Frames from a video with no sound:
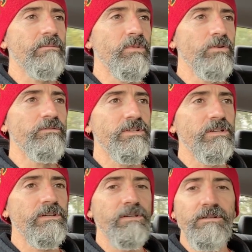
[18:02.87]
a move
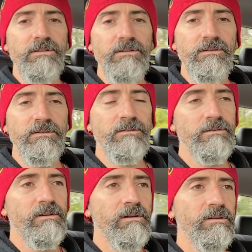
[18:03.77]
to
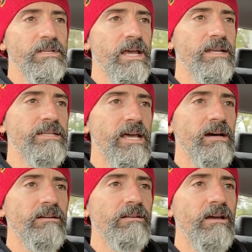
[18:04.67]
head
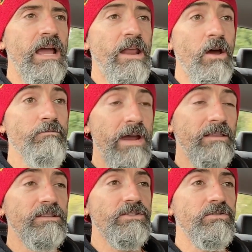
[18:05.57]
down, and I
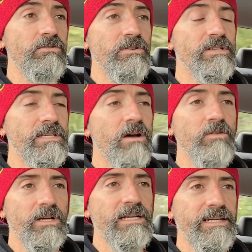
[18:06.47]
rang the store and I said, I've
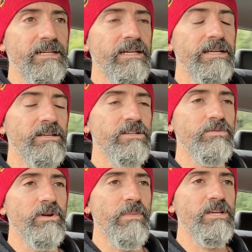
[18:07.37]
got a click and collect, and I just
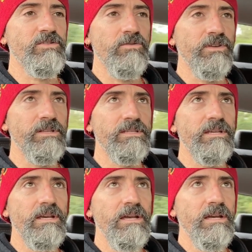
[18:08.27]
want to make sure that
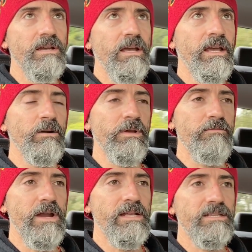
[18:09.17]
it'll be
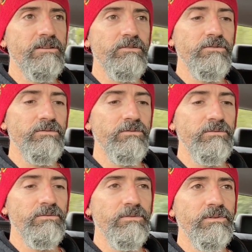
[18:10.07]
ready to
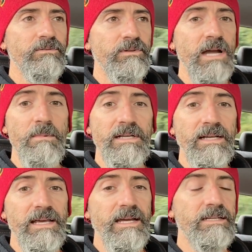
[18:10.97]
come and
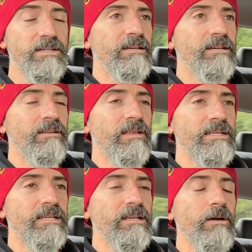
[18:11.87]
collect. They
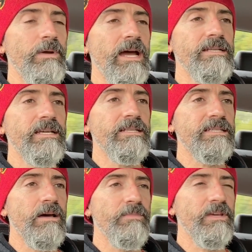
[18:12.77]
said, yeah, we had to get
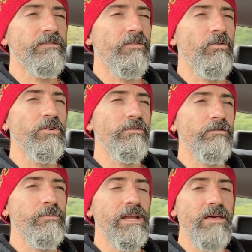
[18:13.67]
something for you
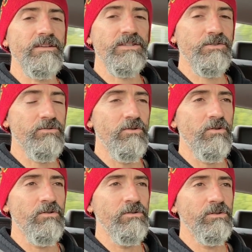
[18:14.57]
from another store,